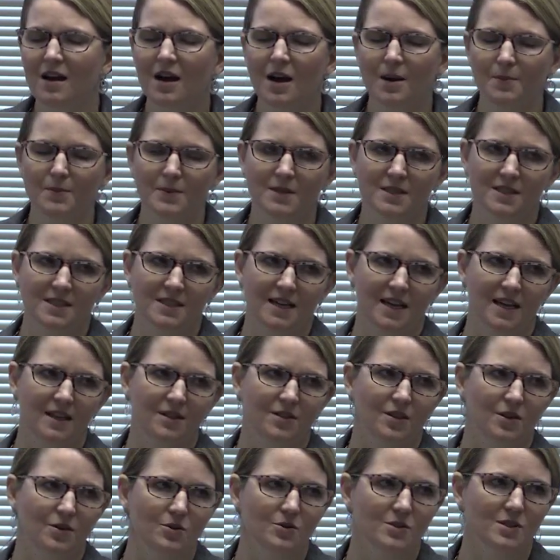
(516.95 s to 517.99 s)

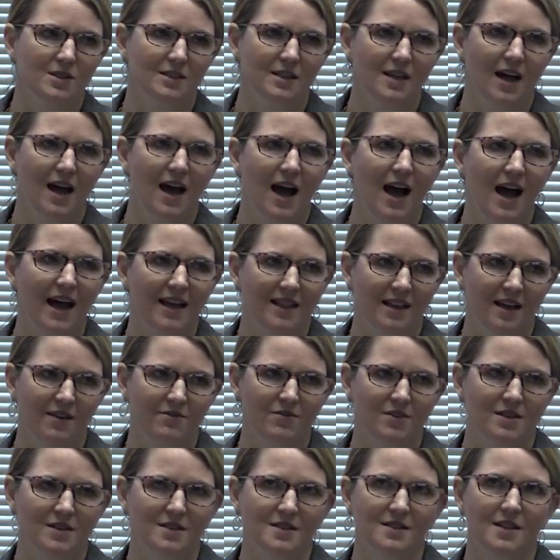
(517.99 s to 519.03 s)
compensate those
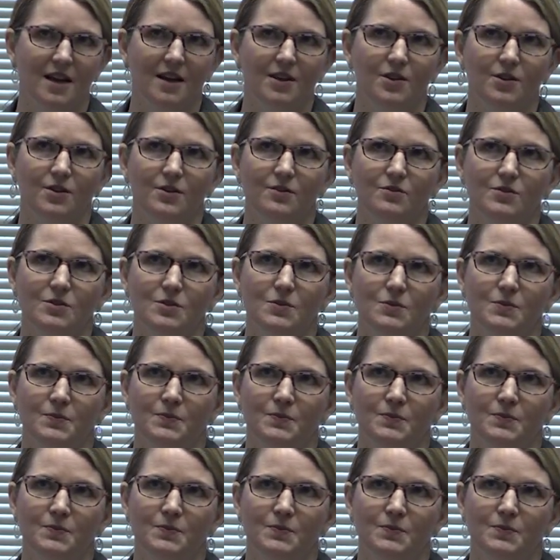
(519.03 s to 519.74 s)
high-level executives.